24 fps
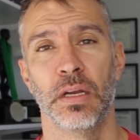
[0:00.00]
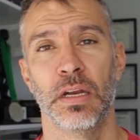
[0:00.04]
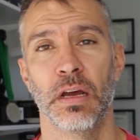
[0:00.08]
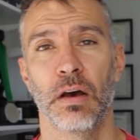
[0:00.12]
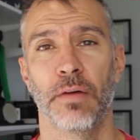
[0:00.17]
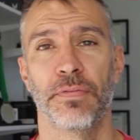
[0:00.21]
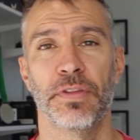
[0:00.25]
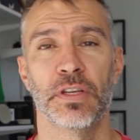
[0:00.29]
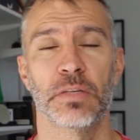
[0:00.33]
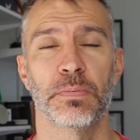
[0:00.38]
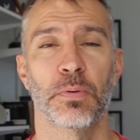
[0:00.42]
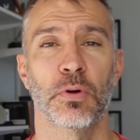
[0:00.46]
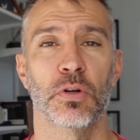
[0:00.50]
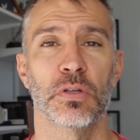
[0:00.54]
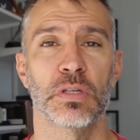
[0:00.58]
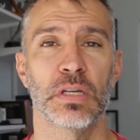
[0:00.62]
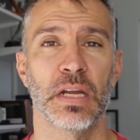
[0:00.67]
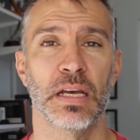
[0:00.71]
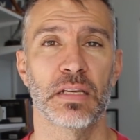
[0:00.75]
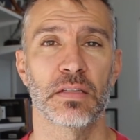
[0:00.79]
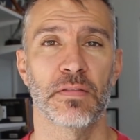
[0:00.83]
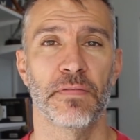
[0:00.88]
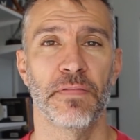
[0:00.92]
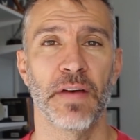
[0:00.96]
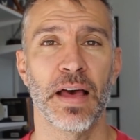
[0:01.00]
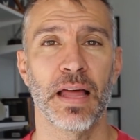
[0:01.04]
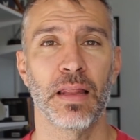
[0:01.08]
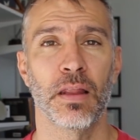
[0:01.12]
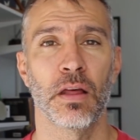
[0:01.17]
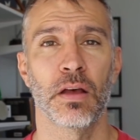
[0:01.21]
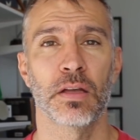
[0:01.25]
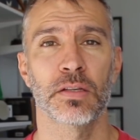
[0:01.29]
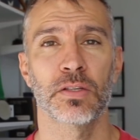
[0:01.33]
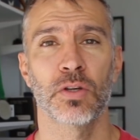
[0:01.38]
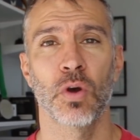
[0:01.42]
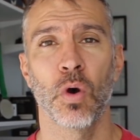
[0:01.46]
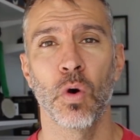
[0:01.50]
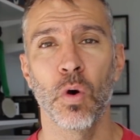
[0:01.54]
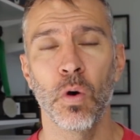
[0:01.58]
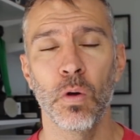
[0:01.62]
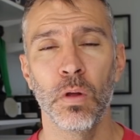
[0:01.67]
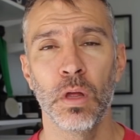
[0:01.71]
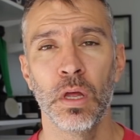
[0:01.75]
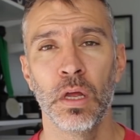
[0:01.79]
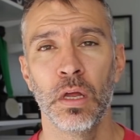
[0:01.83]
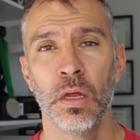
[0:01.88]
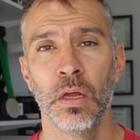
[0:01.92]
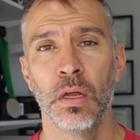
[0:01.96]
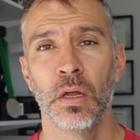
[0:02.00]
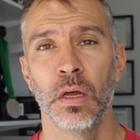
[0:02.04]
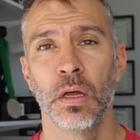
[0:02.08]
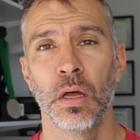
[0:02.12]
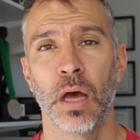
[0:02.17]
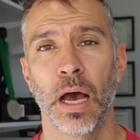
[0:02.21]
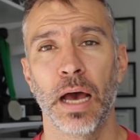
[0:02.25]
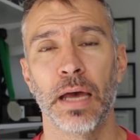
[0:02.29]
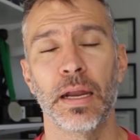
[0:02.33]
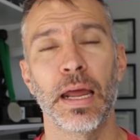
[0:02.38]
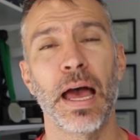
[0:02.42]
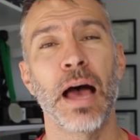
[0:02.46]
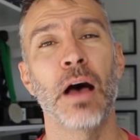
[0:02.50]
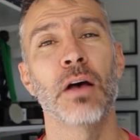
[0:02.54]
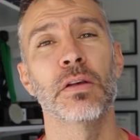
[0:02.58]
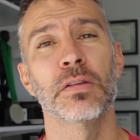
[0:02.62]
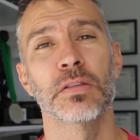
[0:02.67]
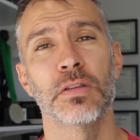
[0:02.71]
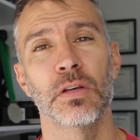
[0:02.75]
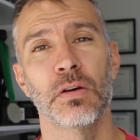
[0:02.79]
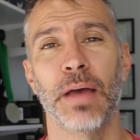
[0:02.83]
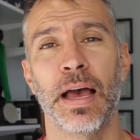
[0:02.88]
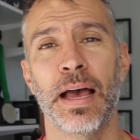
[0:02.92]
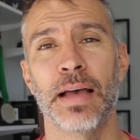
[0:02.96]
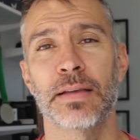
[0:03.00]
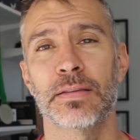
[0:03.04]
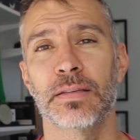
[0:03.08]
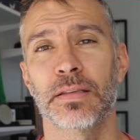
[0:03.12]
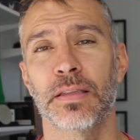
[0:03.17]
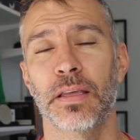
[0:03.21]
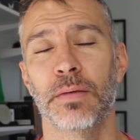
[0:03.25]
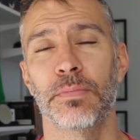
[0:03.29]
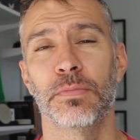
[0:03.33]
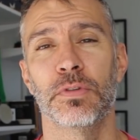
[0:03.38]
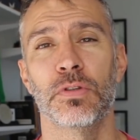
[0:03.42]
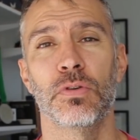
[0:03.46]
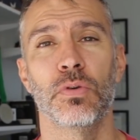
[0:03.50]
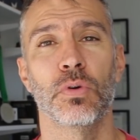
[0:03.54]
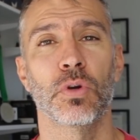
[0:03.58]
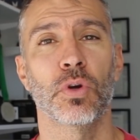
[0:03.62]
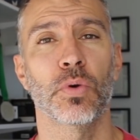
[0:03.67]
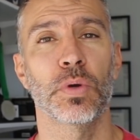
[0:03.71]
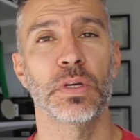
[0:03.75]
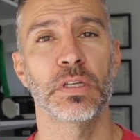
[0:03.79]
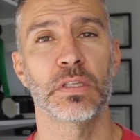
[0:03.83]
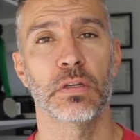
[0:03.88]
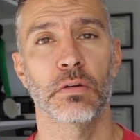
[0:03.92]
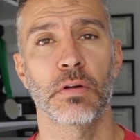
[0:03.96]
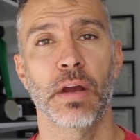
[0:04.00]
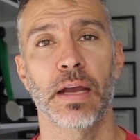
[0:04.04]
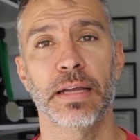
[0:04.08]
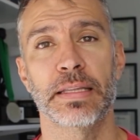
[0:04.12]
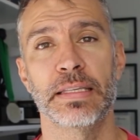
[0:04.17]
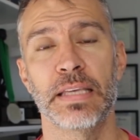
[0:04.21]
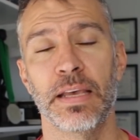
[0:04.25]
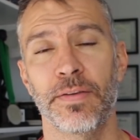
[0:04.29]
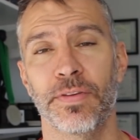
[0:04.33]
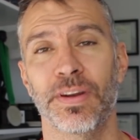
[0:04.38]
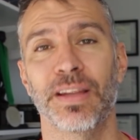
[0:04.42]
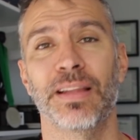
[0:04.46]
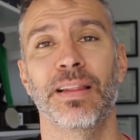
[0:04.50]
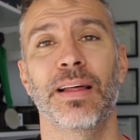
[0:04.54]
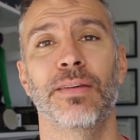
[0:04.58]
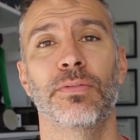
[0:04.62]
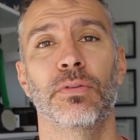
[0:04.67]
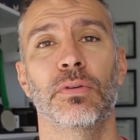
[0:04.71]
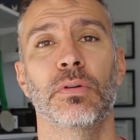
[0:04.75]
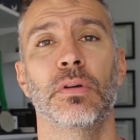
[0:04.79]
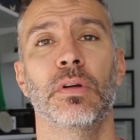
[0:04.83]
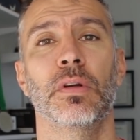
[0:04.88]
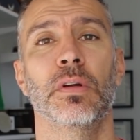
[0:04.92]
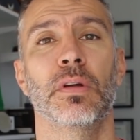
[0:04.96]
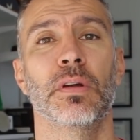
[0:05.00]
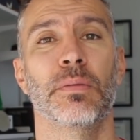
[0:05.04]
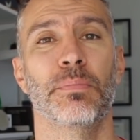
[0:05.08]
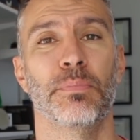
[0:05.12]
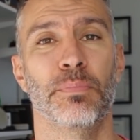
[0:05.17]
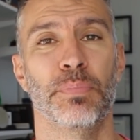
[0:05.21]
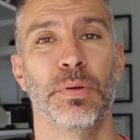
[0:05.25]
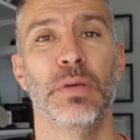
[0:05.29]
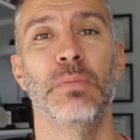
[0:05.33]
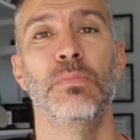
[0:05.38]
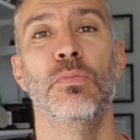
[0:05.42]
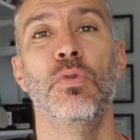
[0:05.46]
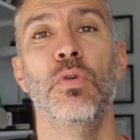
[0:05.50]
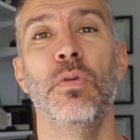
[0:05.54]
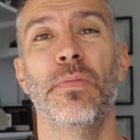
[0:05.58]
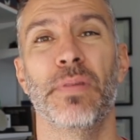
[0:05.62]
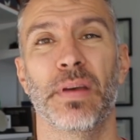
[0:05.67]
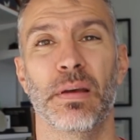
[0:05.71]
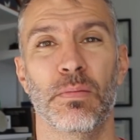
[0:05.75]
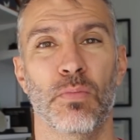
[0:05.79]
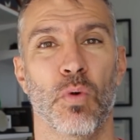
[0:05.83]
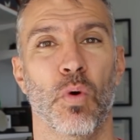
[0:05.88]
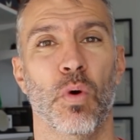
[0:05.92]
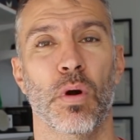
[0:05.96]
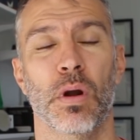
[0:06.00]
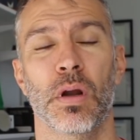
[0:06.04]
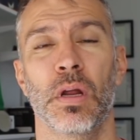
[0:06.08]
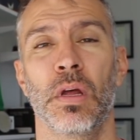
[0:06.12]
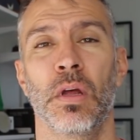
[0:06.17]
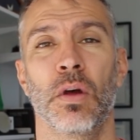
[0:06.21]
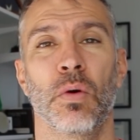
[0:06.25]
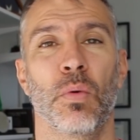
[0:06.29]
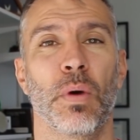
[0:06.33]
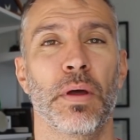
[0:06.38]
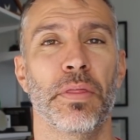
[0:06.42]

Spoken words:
Now, if this person has a fat loss goal, I'd also ask them to increase their activity level, be moving more.